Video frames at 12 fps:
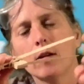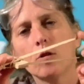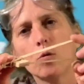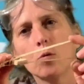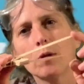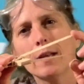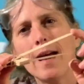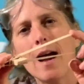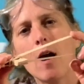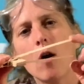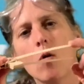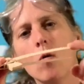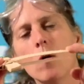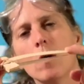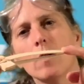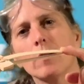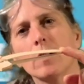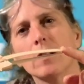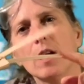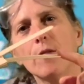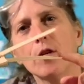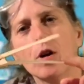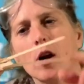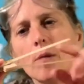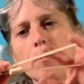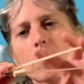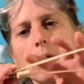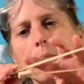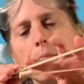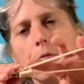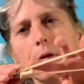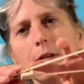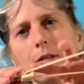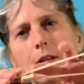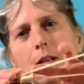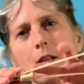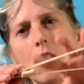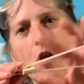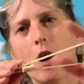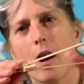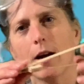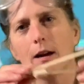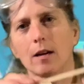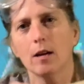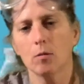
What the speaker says: to allow the lever arm to be pretty long,